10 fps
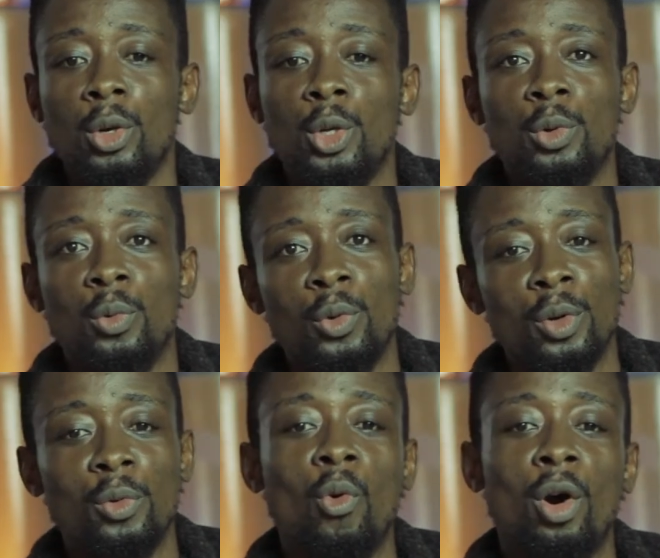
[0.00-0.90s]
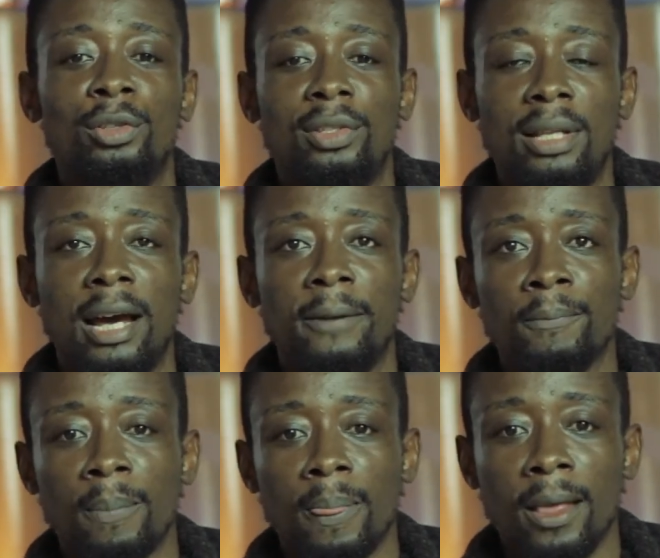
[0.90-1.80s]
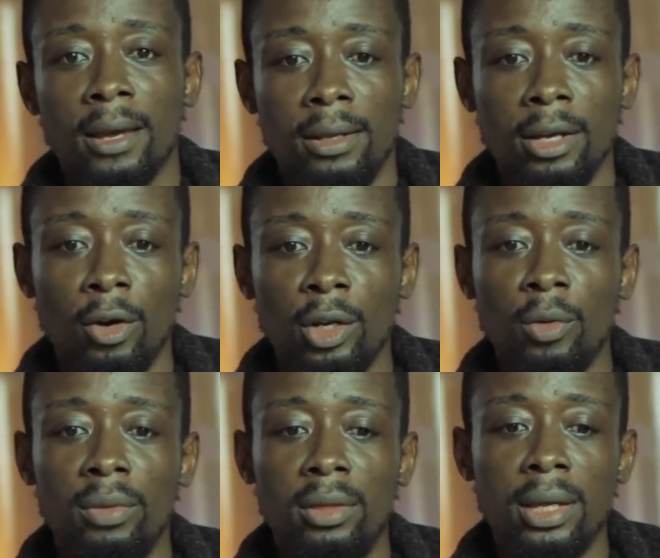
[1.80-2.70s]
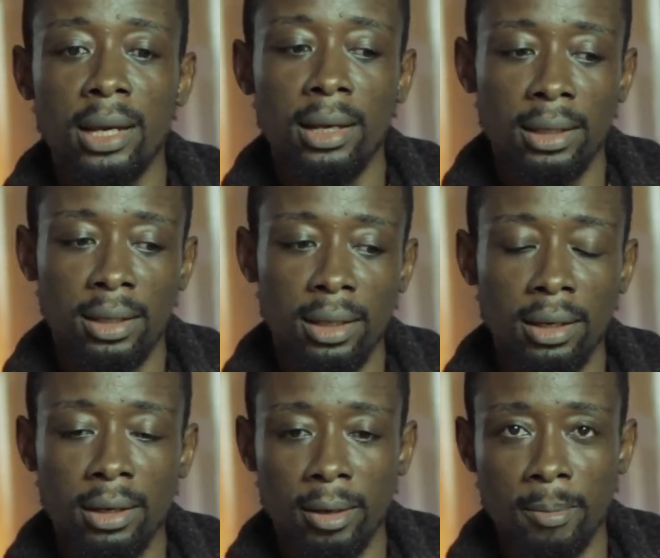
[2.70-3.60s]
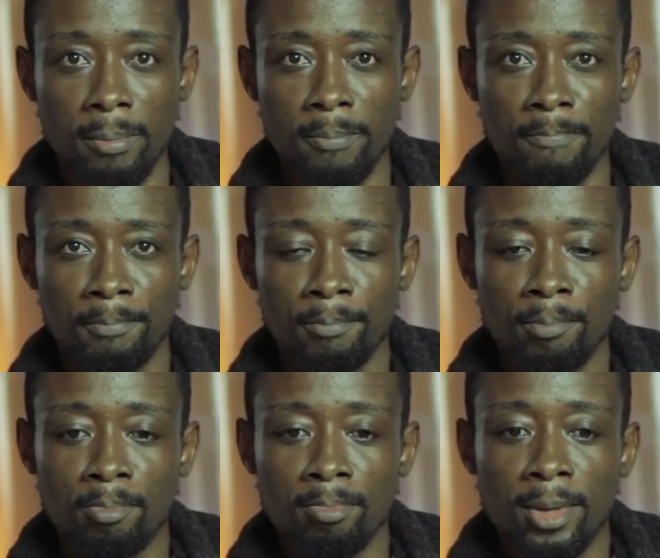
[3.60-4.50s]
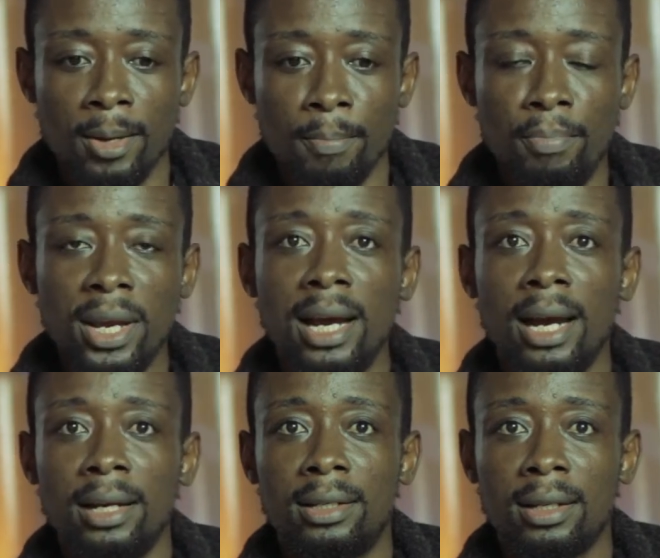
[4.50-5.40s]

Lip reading: you wouldn't want that. The other day, I think Bernard